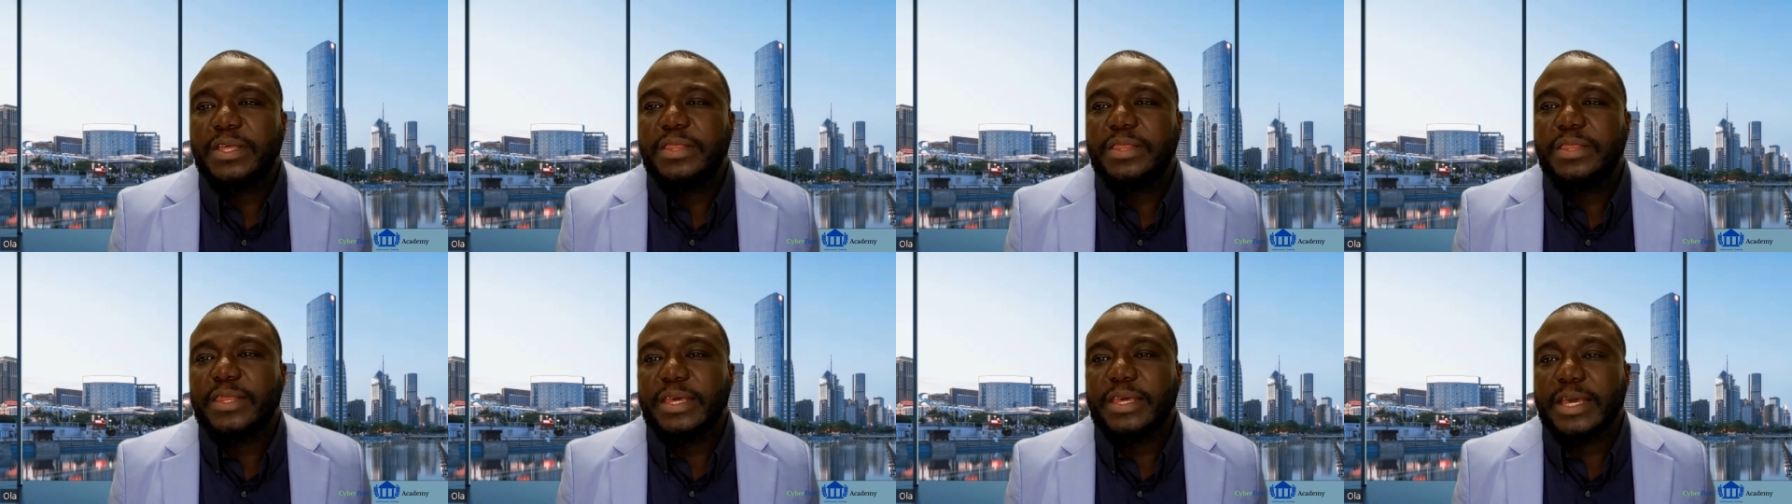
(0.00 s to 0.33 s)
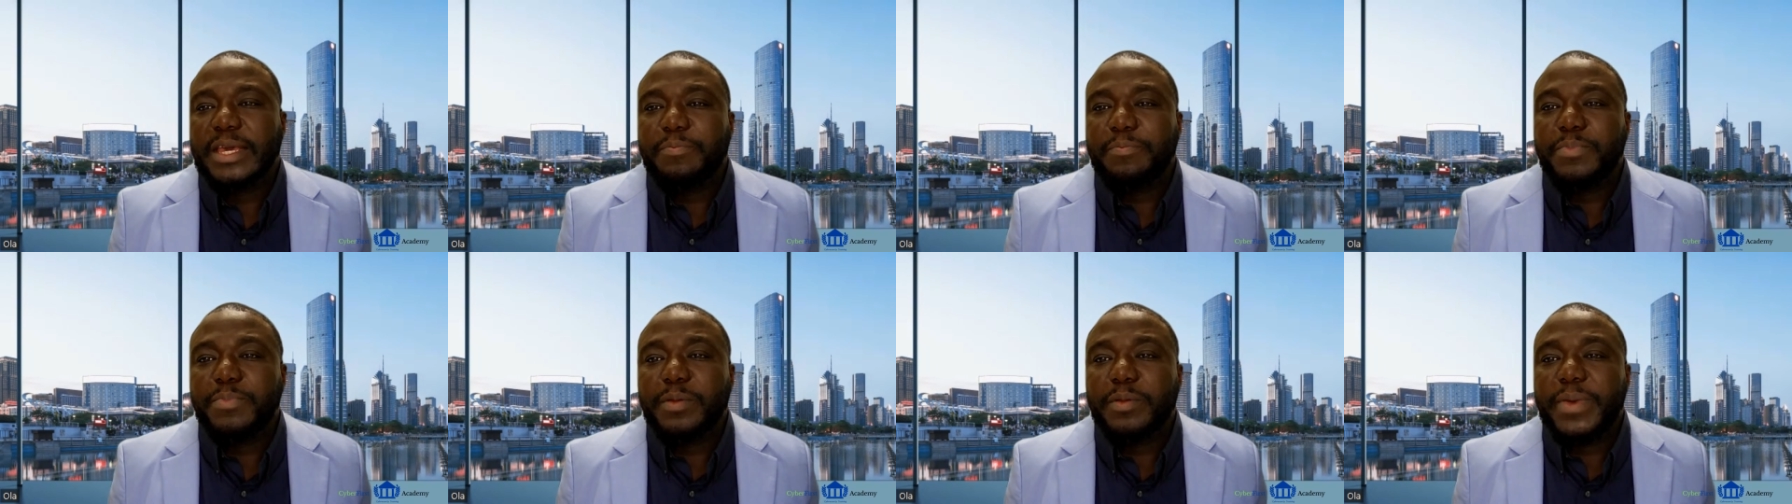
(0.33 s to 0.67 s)
The
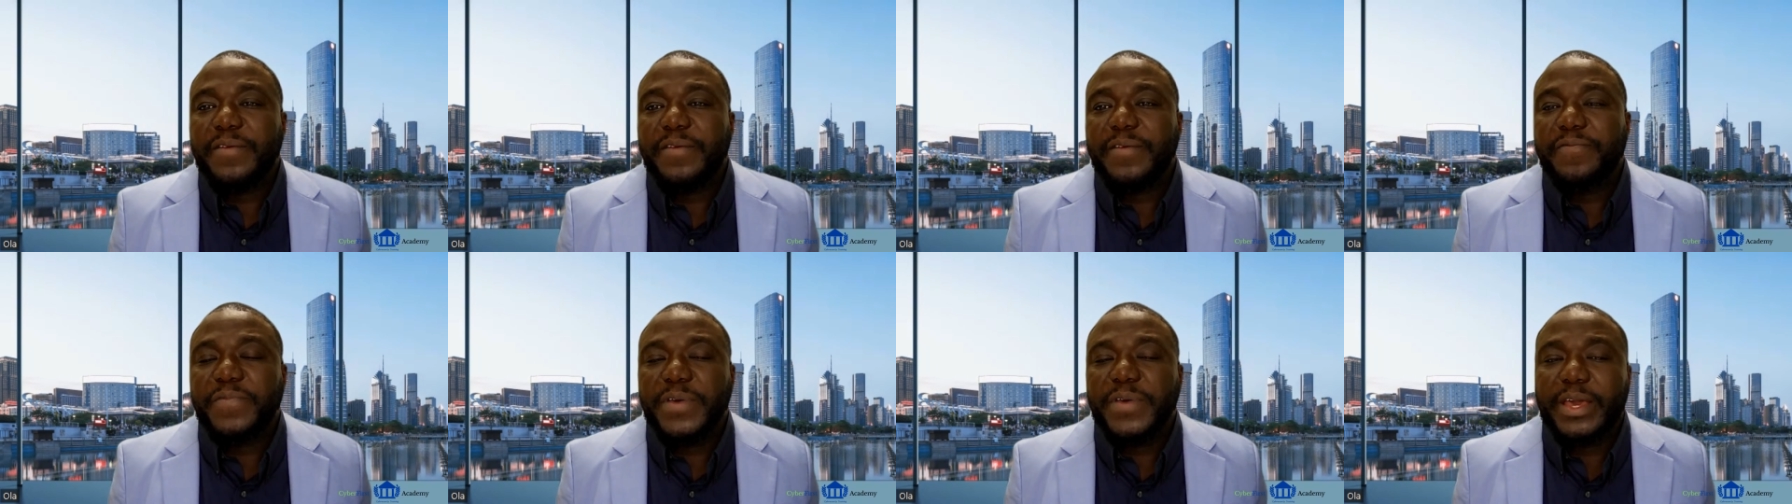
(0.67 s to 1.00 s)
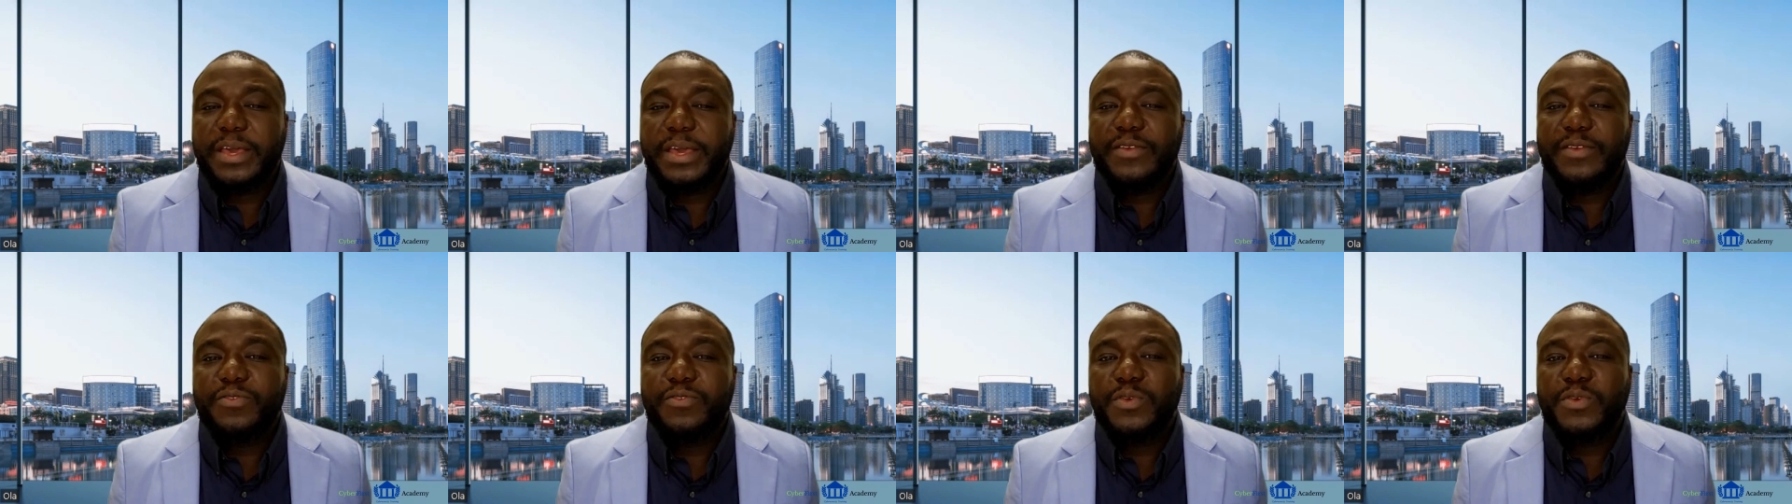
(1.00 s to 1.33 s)
implement
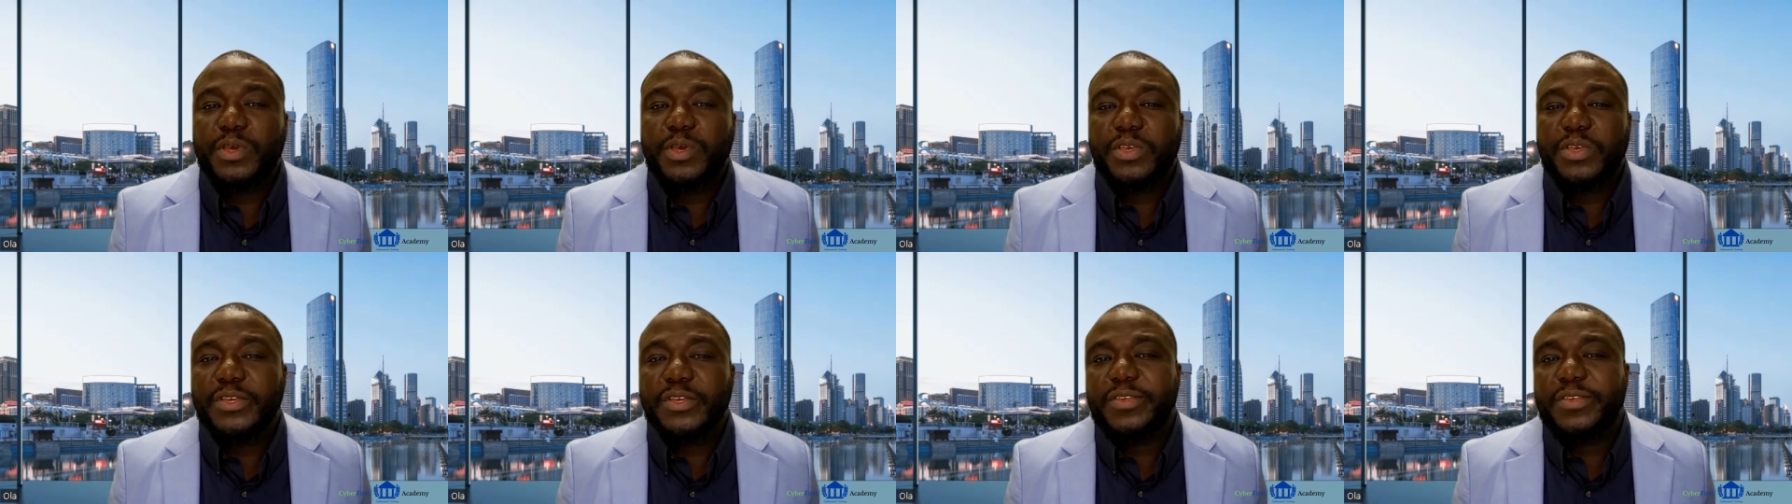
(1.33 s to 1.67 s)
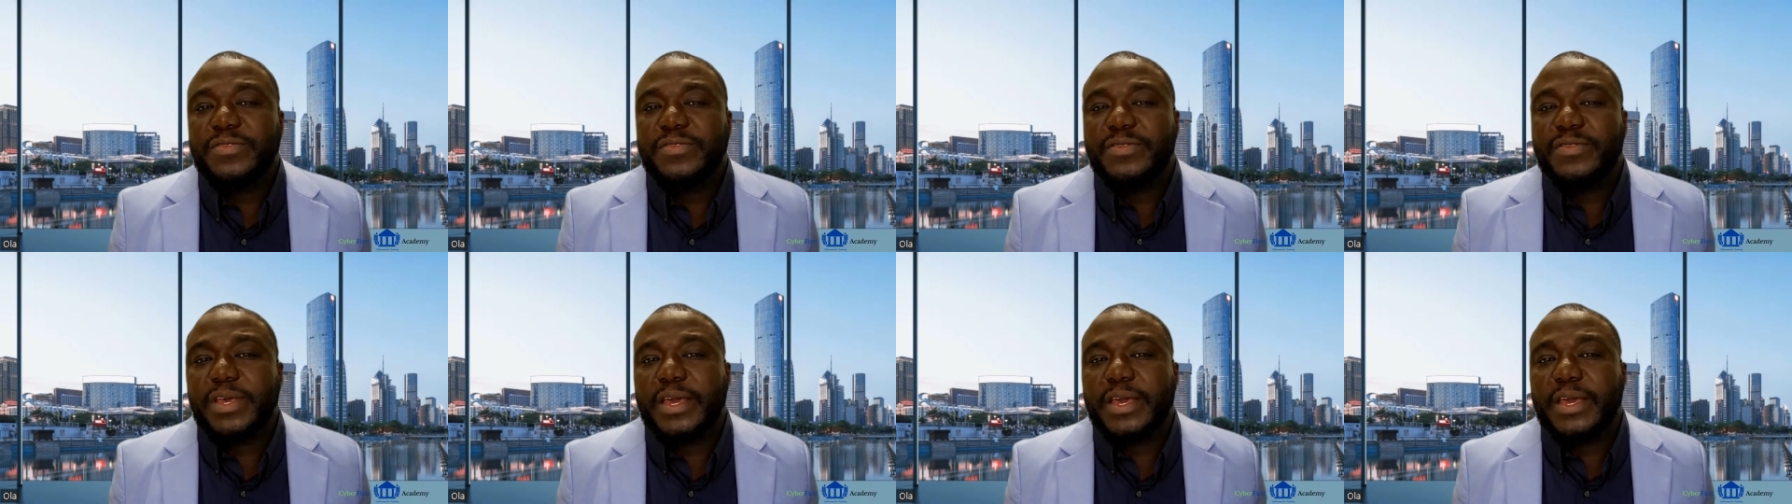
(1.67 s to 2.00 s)
phase, you could
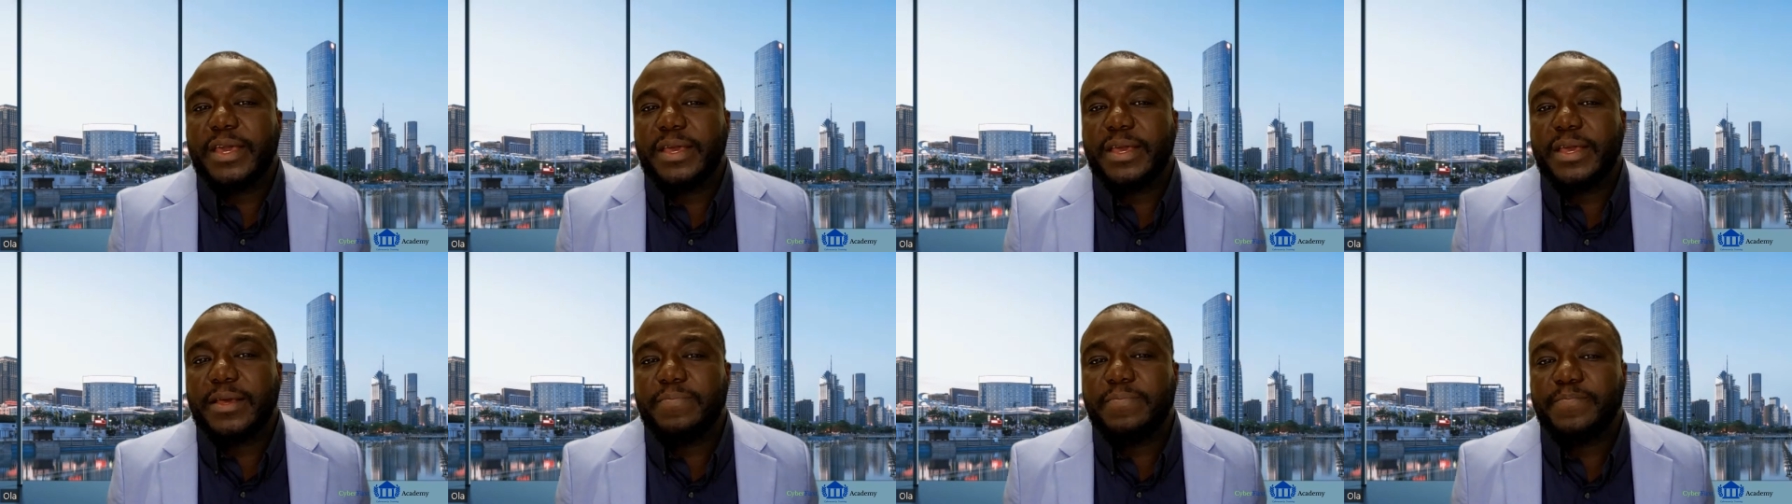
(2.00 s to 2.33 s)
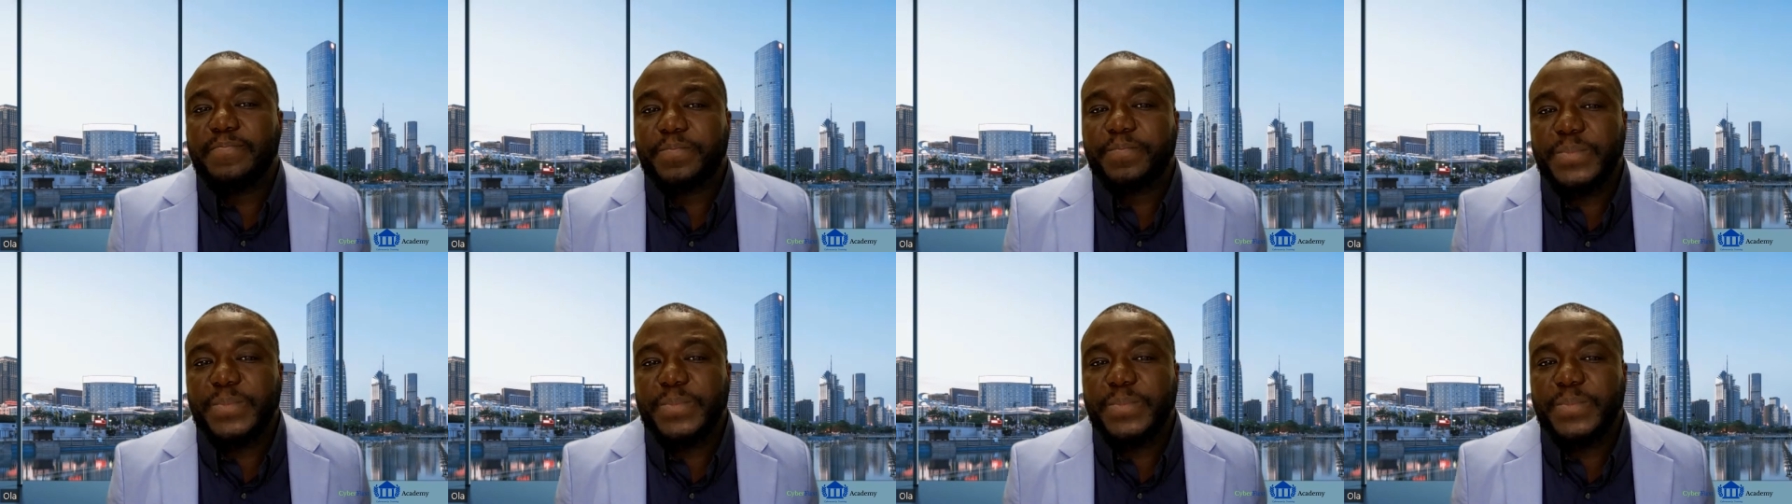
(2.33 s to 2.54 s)
just say